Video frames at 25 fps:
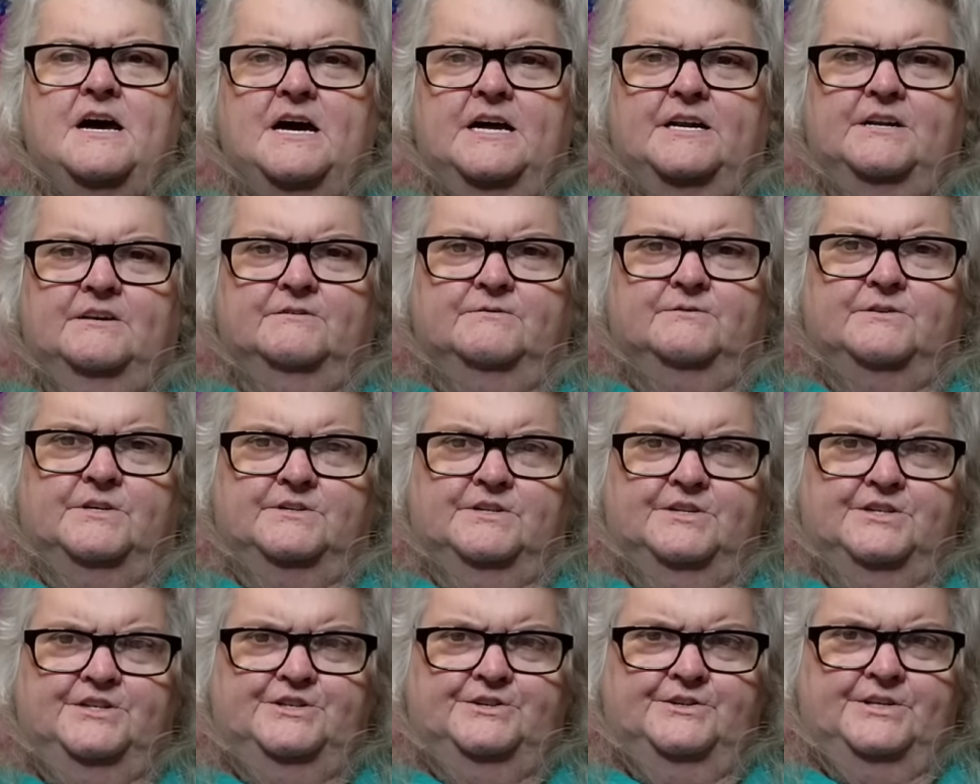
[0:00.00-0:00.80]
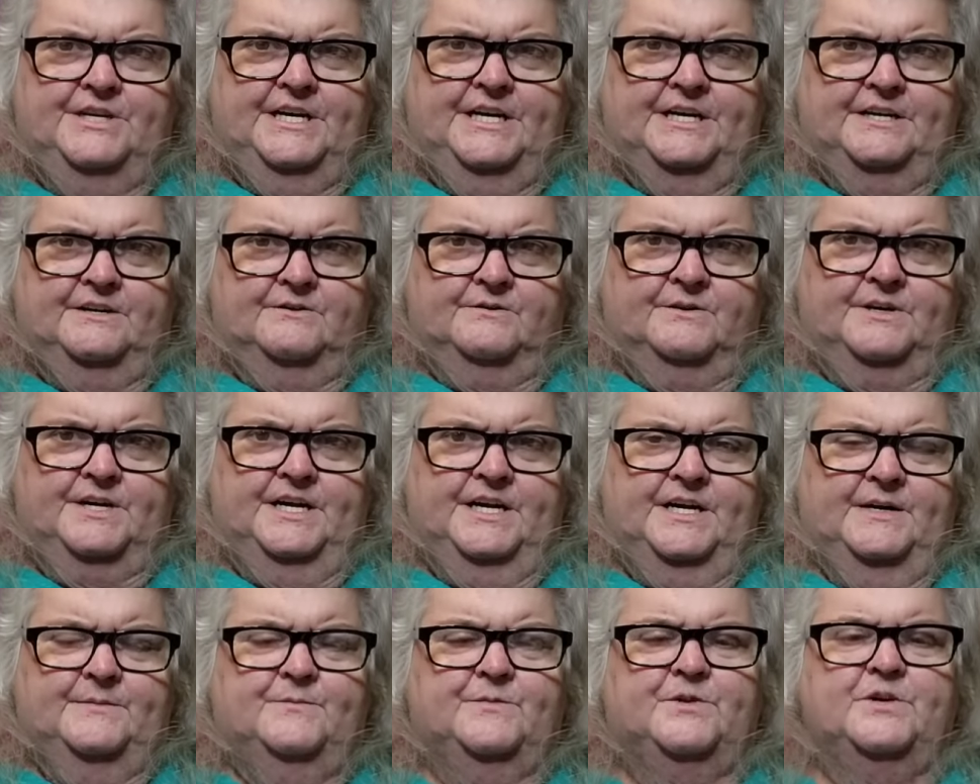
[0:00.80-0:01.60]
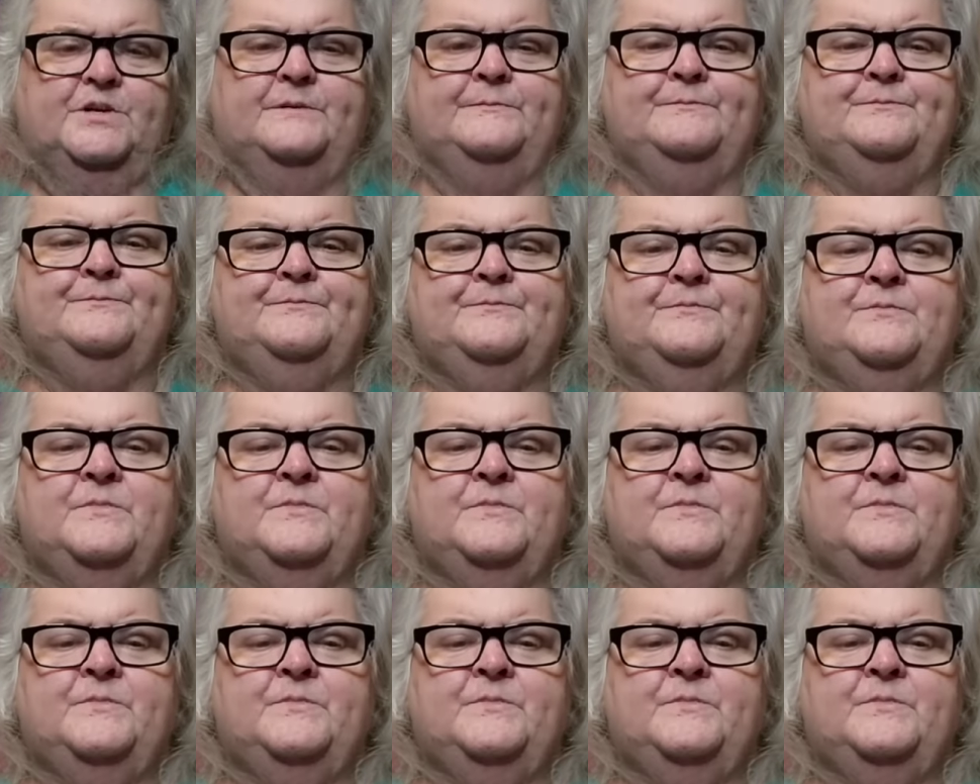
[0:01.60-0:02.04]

I don't know that you can on camera,